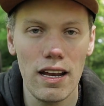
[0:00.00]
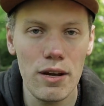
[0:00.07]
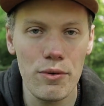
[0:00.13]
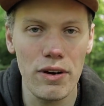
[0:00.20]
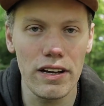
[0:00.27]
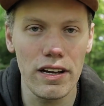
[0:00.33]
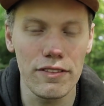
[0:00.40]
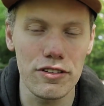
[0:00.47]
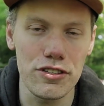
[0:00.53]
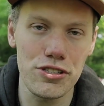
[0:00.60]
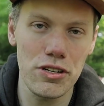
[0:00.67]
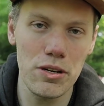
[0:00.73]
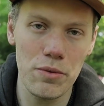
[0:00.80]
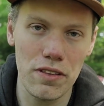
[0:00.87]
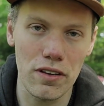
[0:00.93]
Anyway, if you're
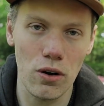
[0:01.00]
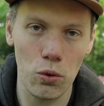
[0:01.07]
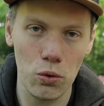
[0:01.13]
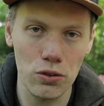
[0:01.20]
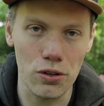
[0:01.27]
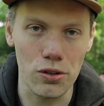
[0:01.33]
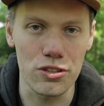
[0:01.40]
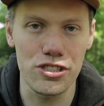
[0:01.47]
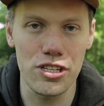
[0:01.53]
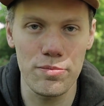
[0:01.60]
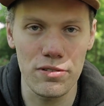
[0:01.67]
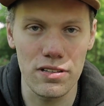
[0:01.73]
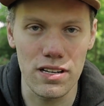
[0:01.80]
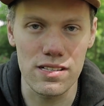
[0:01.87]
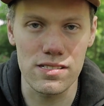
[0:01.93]
shooting with an older or
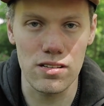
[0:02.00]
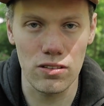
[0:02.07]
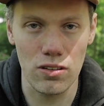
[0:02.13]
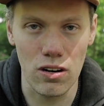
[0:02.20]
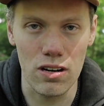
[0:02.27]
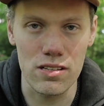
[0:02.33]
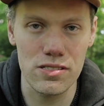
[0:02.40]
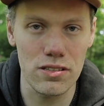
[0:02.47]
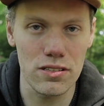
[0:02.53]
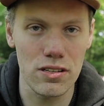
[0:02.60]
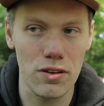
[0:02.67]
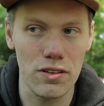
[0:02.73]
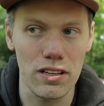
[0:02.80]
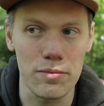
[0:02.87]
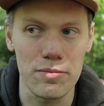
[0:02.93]
cheaper DSLR, it's good to know the